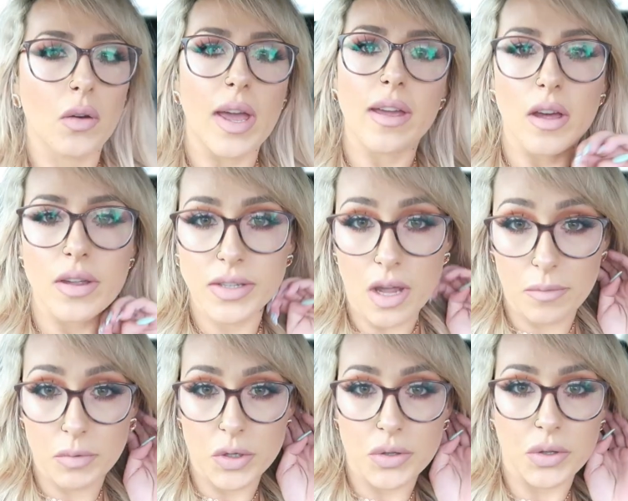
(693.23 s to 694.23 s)
Okay guys,
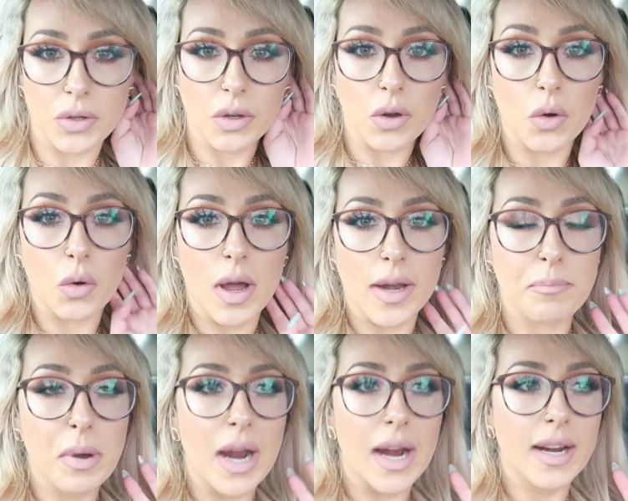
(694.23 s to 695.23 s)
I'm just gonna go and
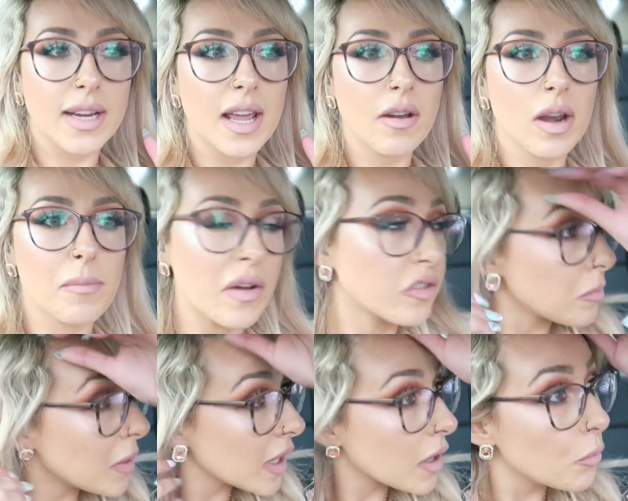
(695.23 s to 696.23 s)
park now, and I'm after
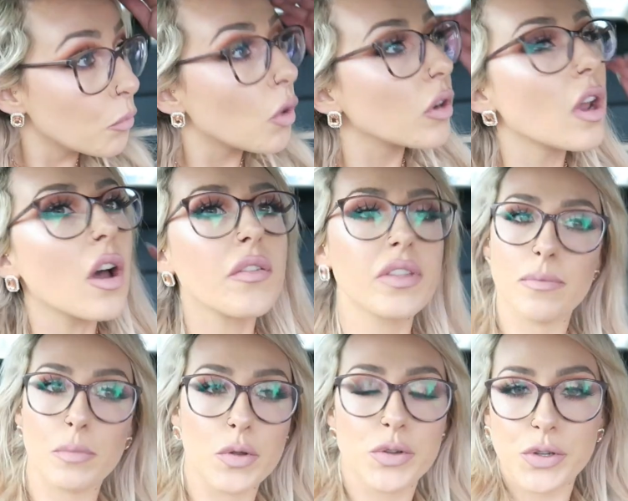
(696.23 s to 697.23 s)
making one of the
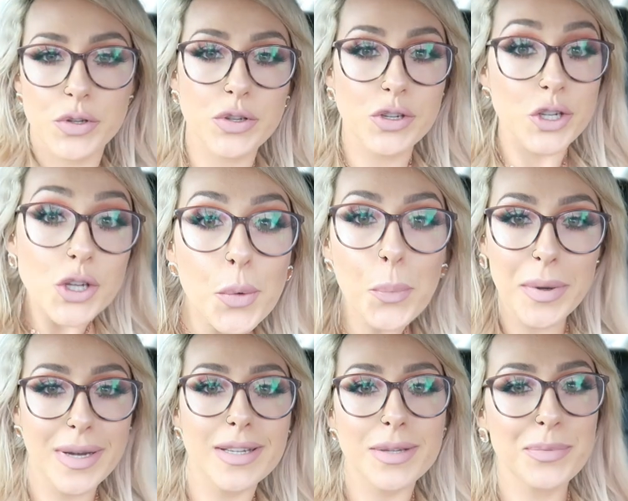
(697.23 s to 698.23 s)
most
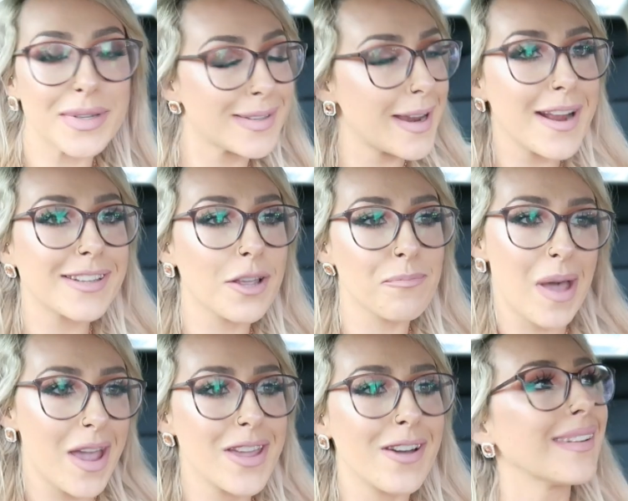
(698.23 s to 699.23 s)
stupidest mistakes of
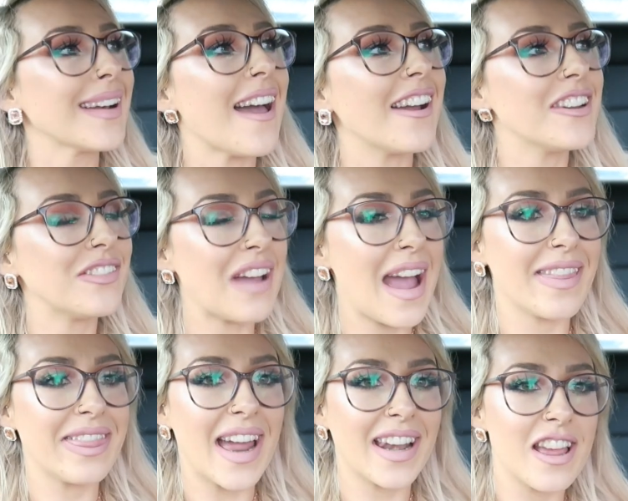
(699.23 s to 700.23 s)
my young life,
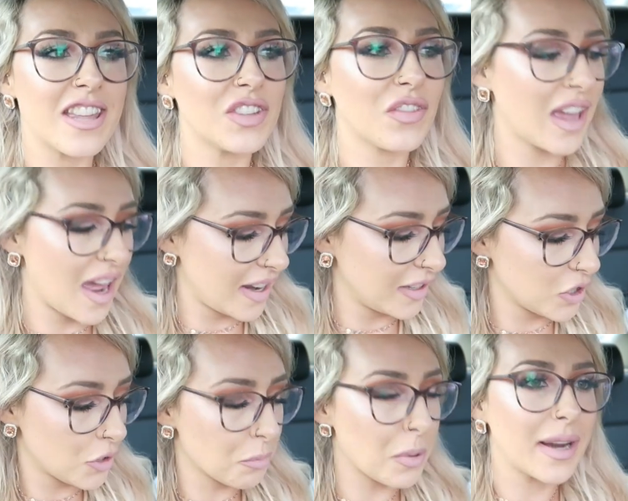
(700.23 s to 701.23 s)
and that is forgetting
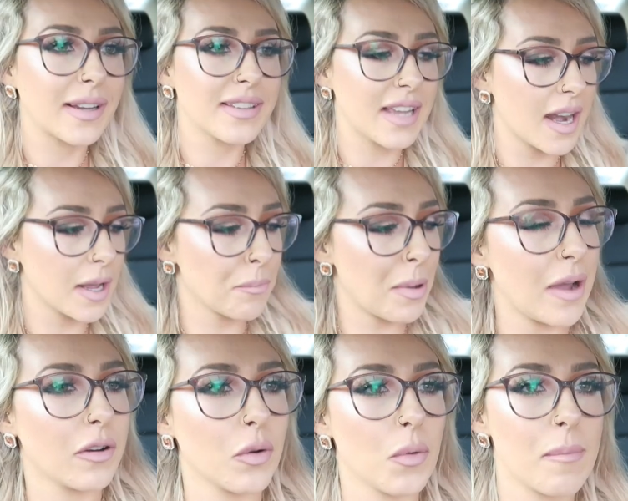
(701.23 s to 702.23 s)
to bring a setting
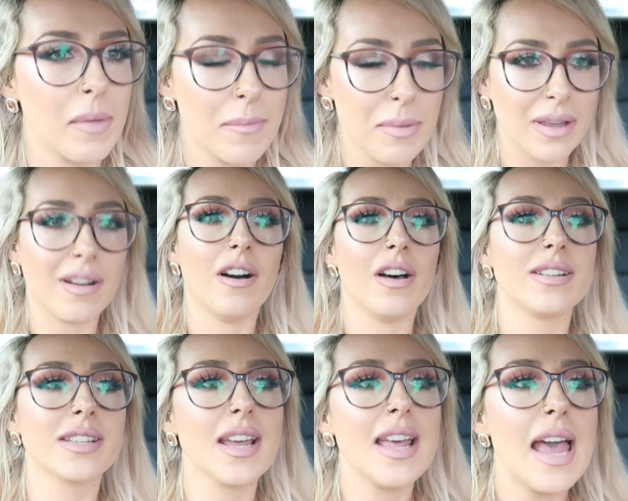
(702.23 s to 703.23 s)
powder with me
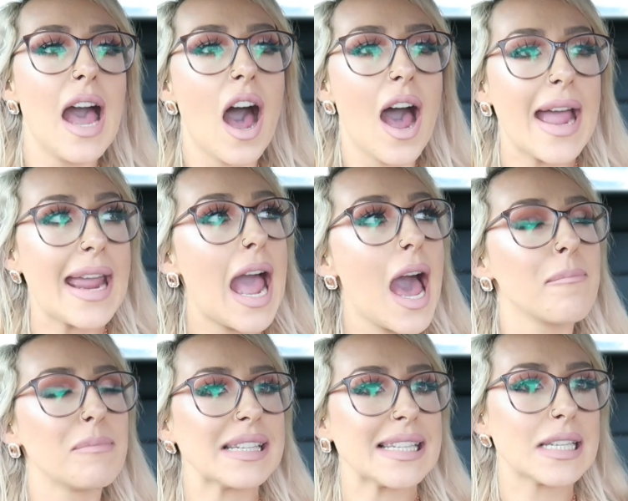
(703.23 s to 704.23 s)
because I
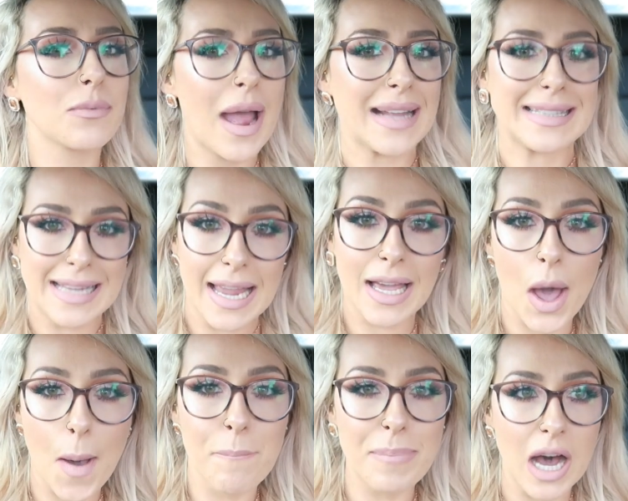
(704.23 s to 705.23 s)
am sweating
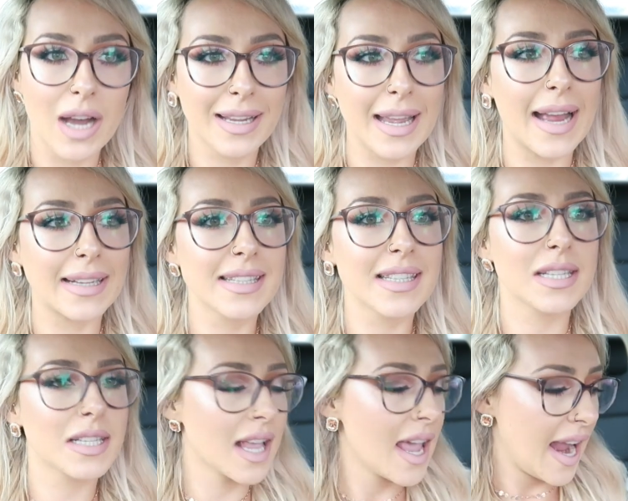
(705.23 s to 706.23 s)

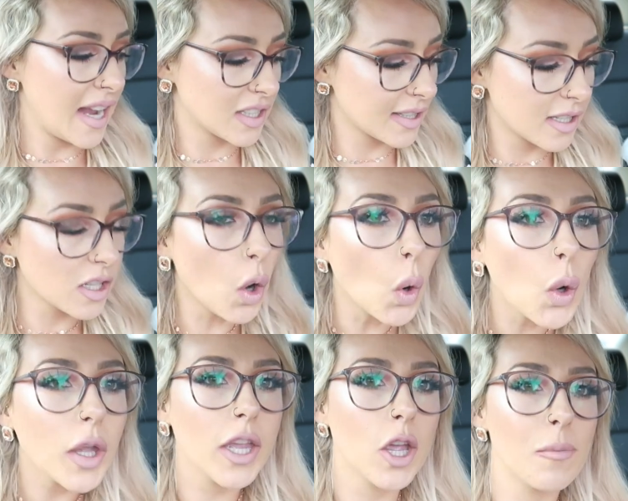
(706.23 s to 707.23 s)
buckets. It's
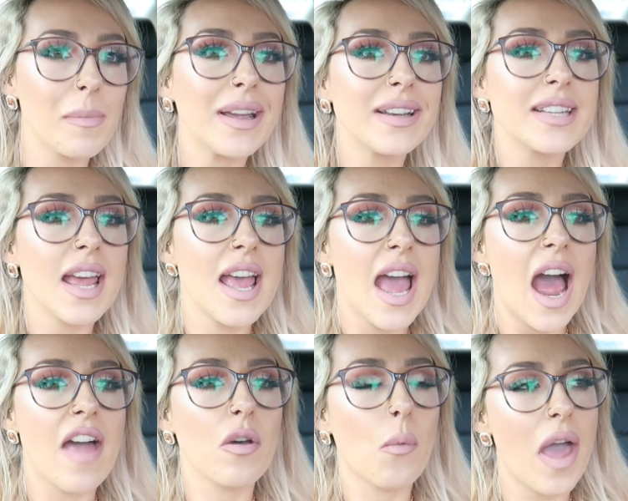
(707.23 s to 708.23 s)
so humid
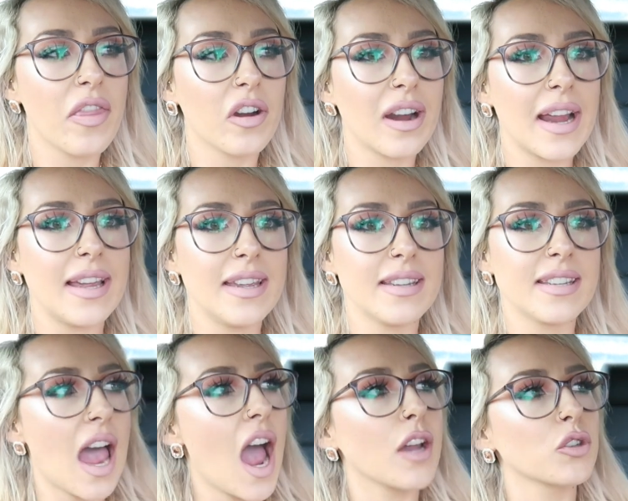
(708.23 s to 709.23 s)
and the weather is
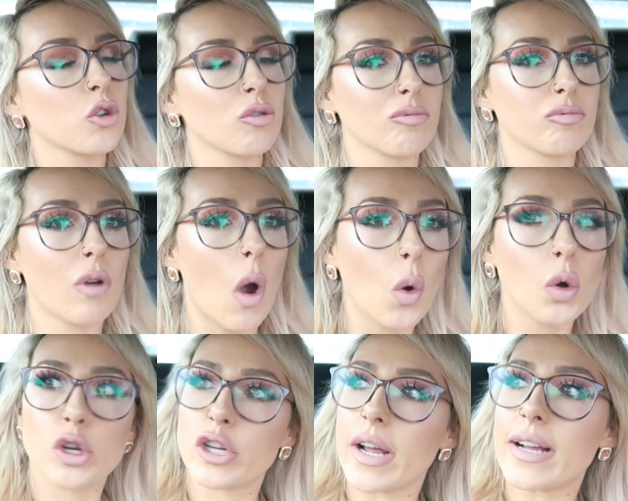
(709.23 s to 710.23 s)

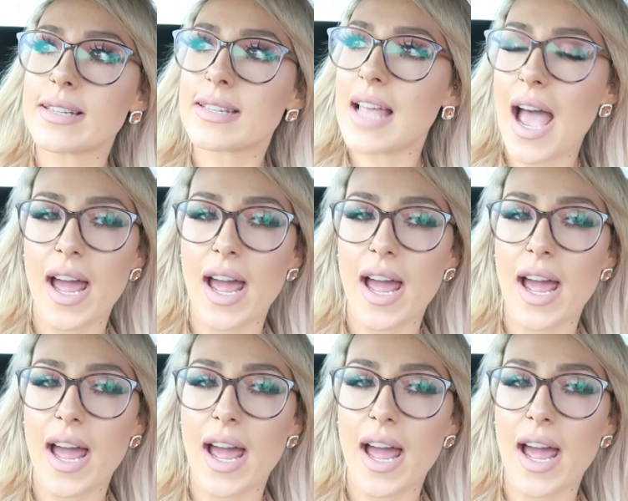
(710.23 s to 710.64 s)
atrocious.